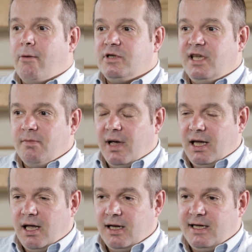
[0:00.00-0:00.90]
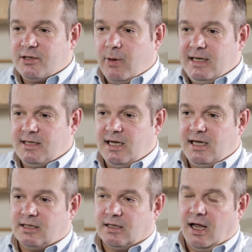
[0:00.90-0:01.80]
It was in my early
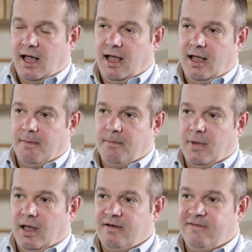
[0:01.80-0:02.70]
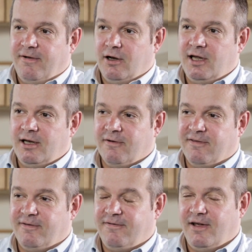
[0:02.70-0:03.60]
20s, um, and funnily
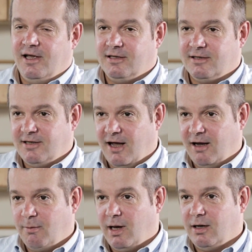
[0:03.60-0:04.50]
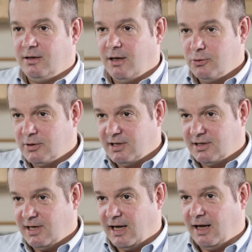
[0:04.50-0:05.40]
enough, the first time I
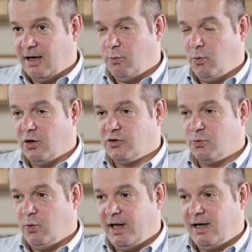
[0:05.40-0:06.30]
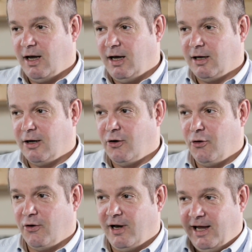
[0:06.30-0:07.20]
noticed it was when I
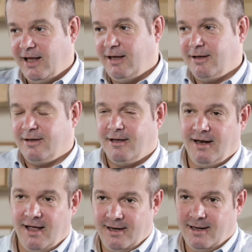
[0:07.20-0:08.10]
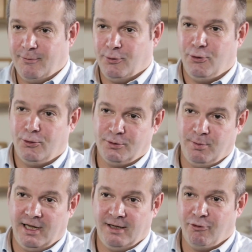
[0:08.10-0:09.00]
couldn't hear the, the line out calls
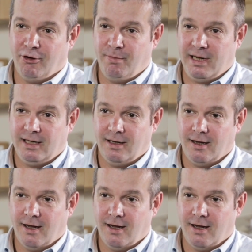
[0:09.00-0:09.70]
playing rugby.